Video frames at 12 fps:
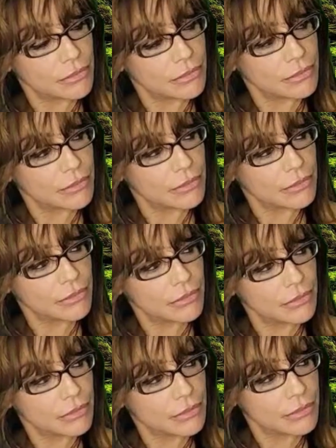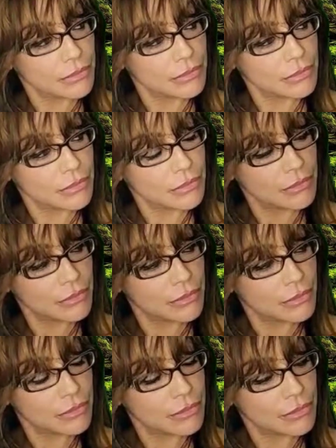
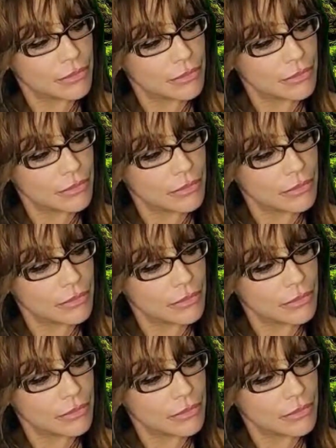No words are spoken by the person on screen.